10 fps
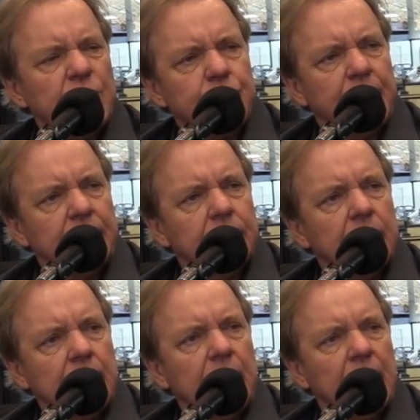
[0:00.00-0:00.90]

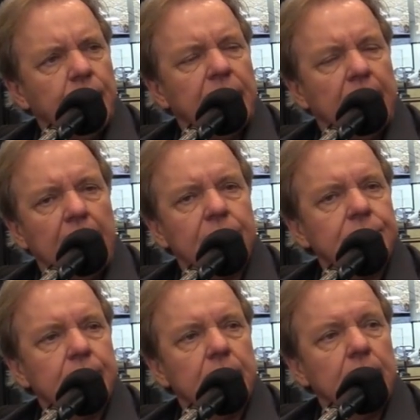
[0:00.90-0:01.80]
Richmond might have been
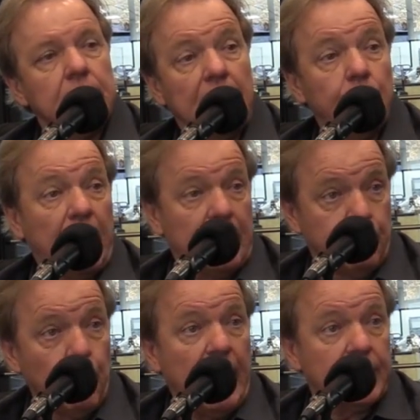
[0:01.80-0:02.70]
next, and I wrecked
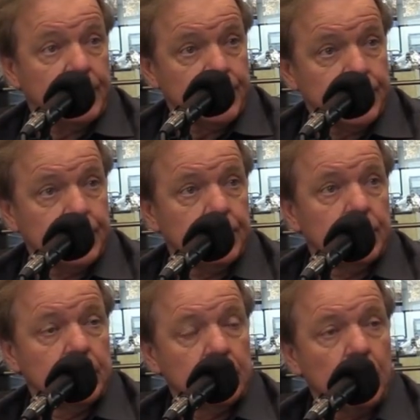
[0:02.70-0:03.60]
in practice,
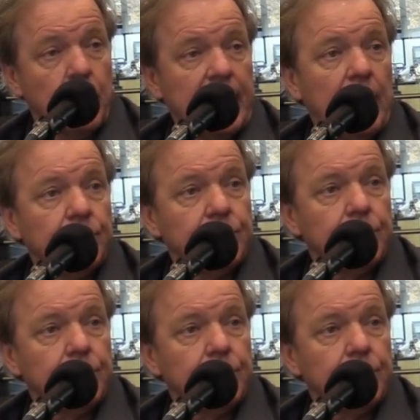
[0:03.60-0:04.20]
going out